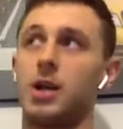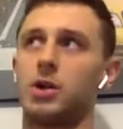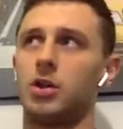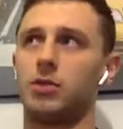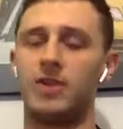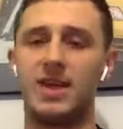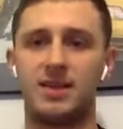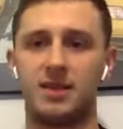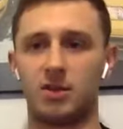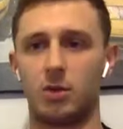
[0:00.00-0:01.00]
I looked at the
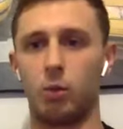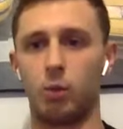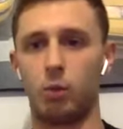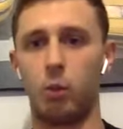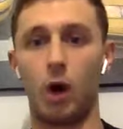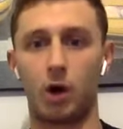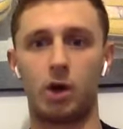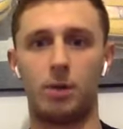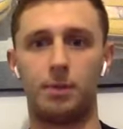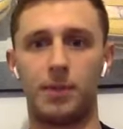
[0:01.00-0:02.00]
reasons as to what
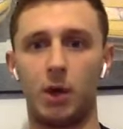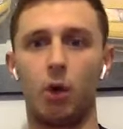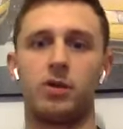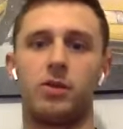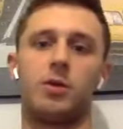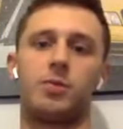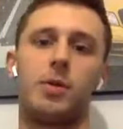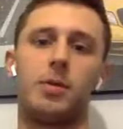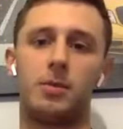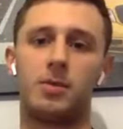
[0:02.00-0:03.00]
could be causing those
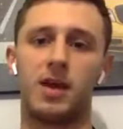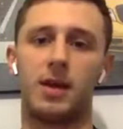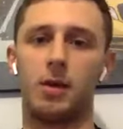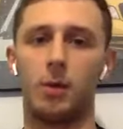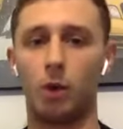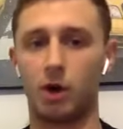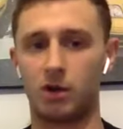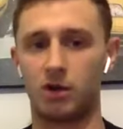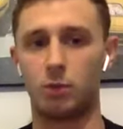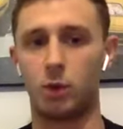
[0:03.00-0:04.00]
problems and what
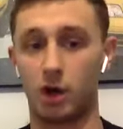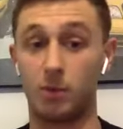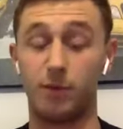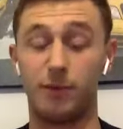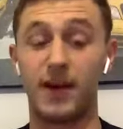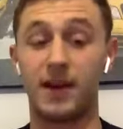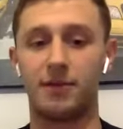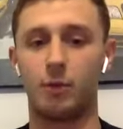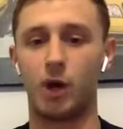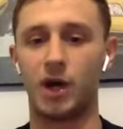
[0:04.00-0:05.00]
could prevent it
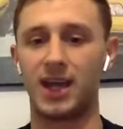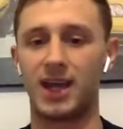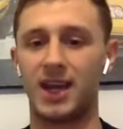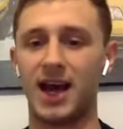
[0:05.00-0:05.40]
from working.